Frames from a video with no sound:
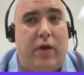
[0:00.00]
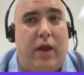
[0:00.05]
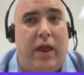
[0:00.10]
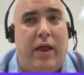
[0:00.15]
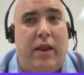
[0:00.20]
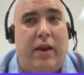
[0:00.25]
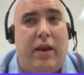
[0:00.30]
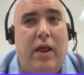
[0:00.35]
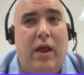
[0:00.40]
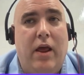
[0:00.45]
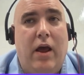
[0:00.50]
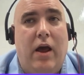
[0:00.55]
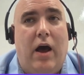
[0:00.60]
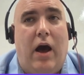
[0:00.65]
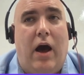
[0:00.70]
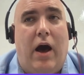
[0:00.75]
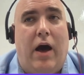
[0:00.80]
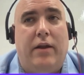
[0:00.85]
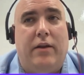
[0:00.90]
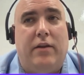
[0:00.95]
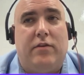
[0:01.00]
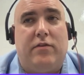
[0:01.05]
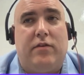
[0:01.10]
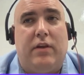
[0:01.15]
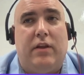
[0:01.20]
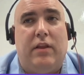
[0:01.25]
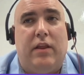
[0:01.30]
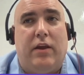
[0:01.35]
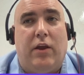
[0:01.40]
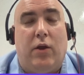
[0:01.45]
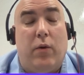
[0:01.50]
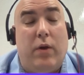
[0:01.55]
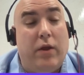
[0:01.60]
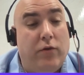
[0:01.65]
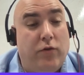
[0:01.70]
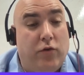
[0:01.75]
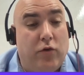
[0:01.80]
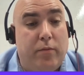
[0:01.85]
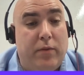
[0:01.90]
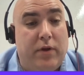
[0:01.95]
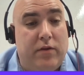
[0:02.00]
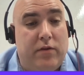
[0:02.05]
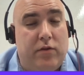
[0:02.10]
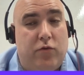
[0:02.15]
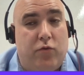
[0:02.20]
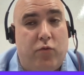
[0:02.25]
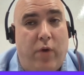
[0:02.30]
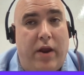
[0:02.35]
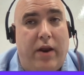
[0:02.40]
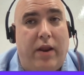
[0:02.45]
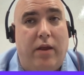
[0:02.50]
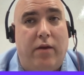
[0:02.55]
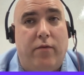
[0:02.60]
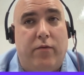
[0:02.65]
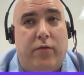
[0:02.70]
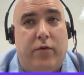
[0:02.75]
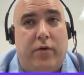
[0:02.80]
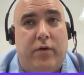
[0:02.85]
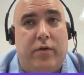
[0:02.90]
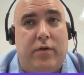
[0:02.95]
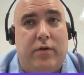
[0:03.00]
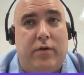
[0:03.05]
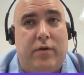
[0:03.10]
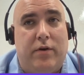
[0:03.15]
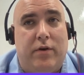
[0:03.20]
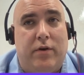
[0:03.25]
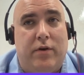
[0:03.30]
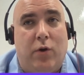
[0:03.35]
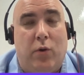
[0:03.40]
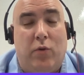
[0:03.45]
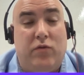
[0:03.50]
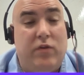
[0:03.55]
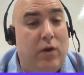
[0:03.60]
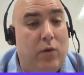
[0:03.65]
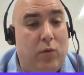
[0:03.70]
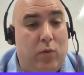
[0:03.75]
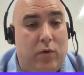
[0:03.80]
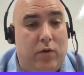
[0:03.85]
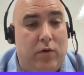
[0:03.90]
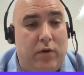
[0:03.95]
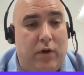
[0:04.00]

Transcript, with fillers: And honestly, like, you know, is your business ready for NoSQL?